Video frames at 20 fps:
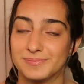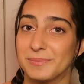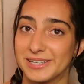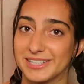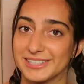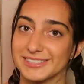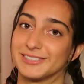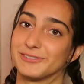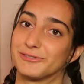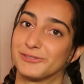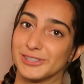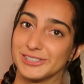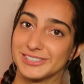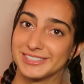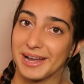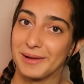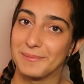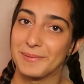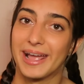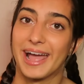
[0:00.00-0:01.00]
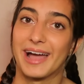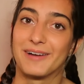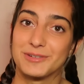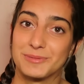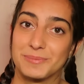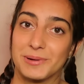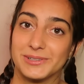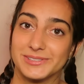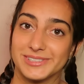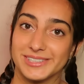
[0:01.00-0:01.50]
Because the first time I
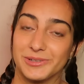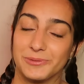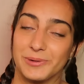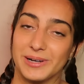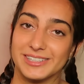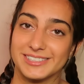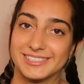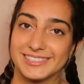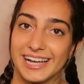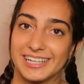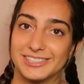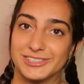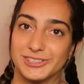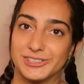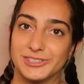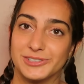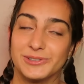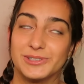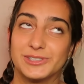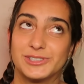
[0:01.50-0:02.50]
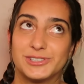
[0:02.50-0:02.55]
ever posted the whale statue,